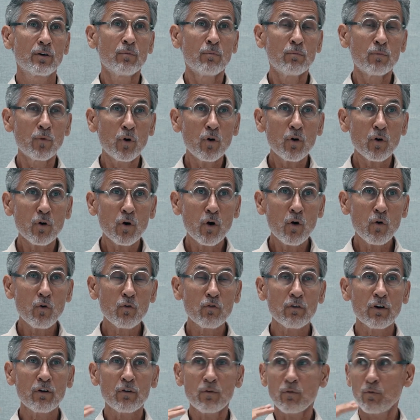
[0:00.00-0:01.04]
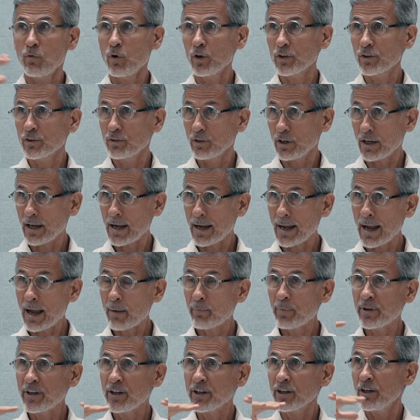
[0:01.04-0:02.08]
Moreover, what's
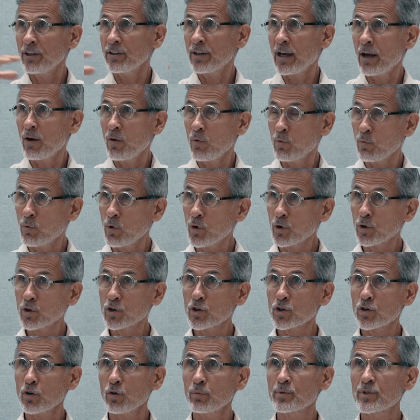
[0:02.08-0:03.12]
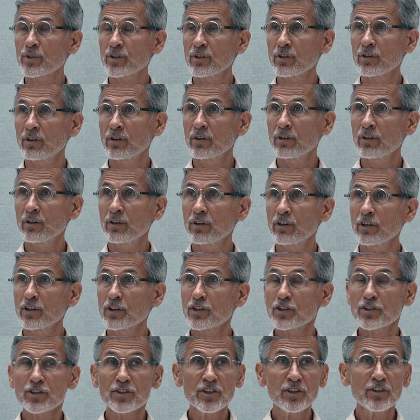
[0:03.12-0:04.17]
happening in our workshops
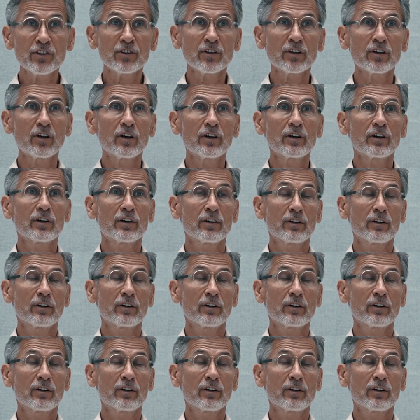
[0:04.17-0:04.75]
still